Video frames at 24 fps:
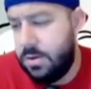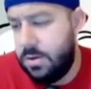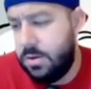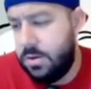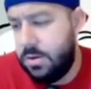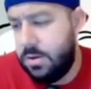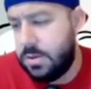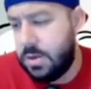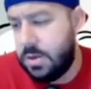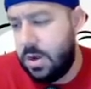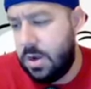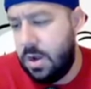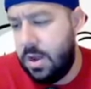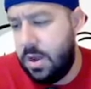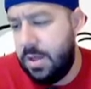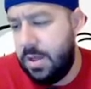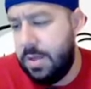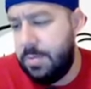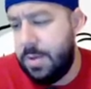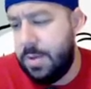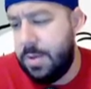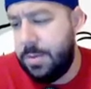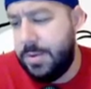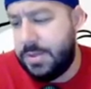So
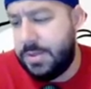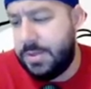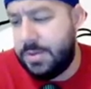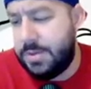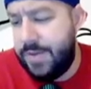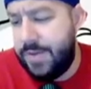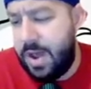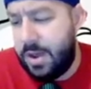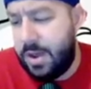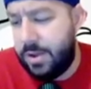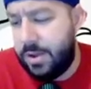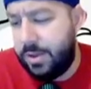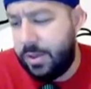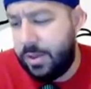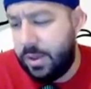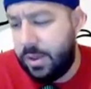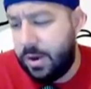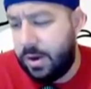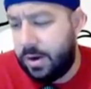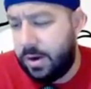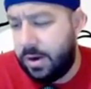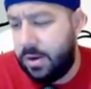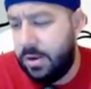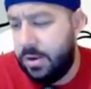that might be some value
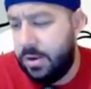there.